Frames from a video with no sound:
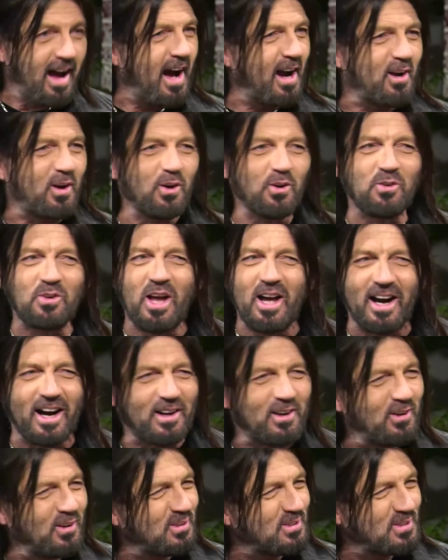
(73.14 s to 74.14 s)
I couldn't
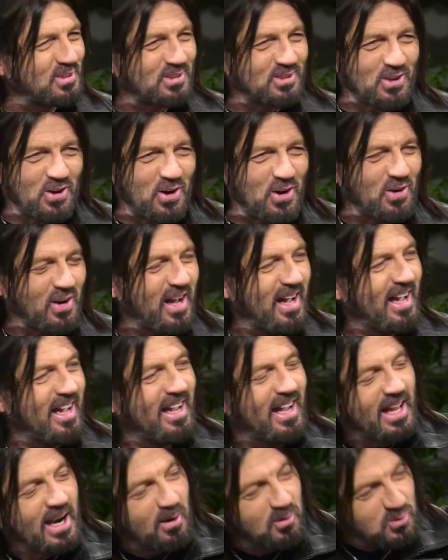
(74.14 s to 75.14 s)
talk.
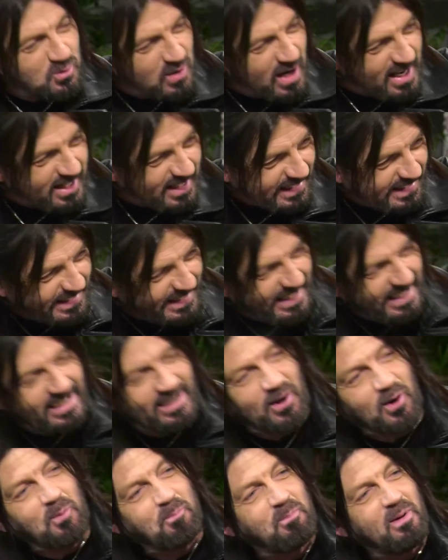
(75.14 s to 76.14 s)
And I was trying to
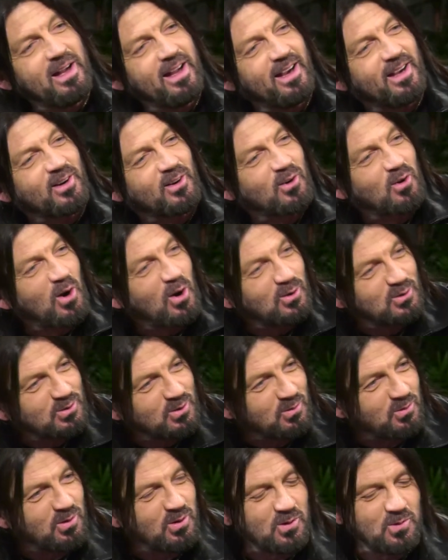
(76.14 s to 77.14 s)
kick her bed across
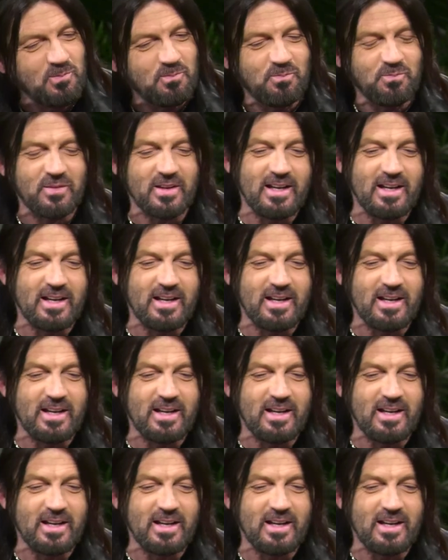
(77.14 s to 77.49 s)
the room.